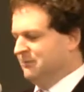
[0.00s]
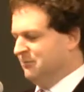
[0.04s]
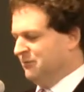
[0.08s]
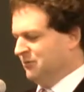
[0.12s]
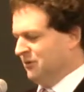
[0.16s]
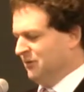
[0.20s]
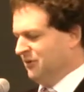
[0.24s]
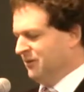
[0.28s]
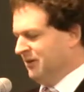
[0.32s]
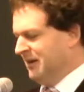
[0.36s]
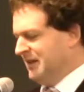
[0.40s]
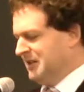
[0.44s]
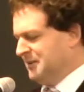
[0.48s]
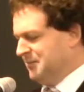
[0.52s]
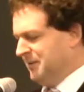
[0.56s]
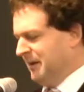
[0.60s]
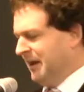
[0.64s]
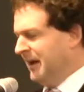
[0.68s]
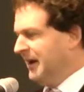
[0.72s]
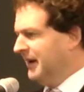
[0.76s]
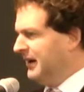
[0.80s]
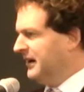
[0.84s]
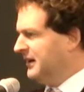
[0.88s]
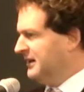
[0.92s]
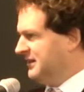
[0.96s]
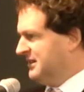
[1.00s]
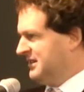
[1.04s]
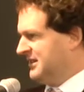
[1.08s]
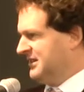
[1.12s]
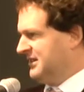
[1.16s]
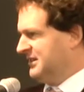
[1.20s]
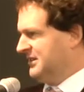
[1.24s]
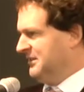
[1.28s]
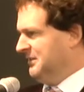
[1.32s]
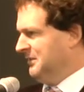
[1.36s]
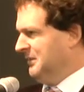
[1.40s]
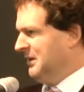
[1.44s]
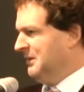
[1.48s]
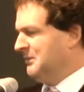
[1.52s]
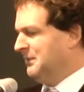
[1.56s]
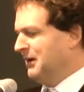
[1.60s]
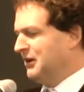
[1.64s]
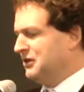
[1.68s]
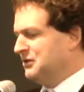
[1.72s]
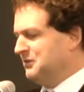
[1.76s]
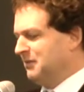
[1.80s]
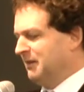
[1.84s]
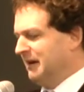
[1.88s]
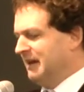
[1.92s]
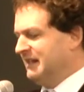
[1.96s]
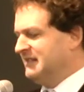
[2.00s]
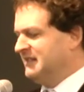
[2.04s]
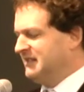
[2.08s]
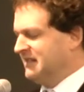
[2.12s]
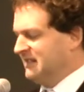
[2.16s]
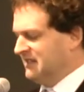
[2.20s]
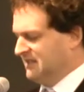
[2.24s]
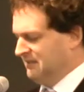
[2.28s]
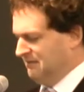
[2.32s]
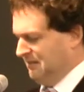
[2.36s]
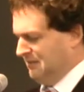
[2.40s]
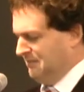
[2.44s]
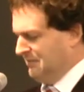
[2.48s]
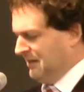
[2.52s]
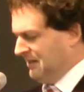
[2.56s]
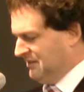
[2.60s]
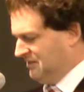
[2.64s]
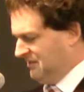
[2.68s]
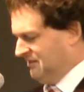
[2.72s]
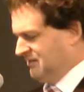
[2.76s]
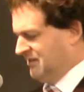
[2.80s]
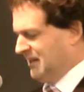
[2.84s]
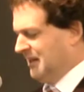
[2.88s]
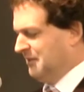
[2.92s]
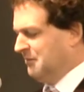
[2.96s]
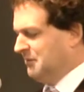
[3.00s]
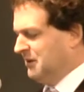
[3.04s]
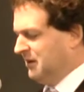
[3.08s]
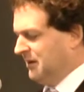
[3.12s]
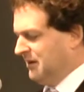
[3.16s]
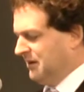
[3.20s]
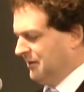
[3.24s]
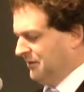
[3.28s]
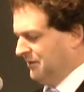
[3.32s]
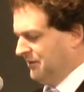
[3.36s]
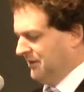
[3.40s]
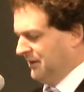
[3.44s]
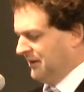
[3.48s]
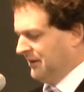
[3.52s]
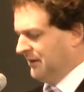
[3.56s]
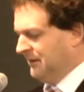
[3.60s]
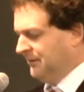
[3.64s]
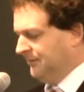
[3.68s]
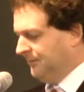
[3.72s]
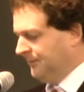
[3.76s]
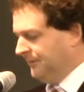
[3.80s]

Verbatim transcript: Broadly speaking, it's in most places it's doing much the same kind of thing.